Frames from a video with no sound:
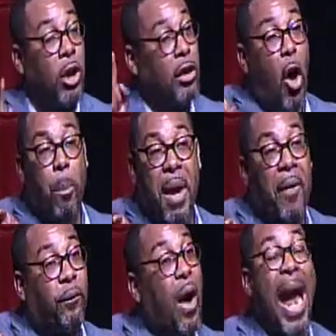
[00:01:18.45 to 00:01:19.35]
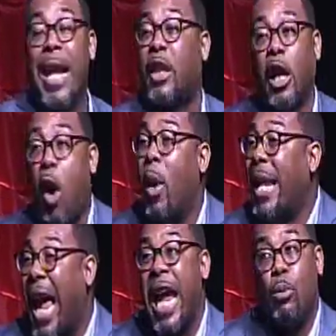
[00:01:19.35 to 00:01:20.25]
Don't be afraid to go and
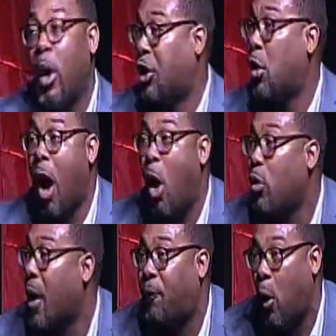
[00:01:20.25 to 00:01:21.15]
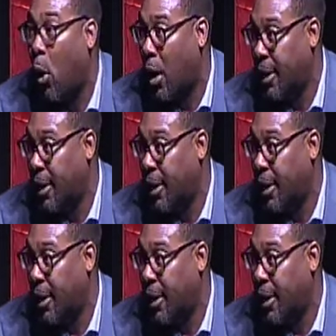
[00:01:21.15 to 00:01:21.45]
eat what you're hungry for.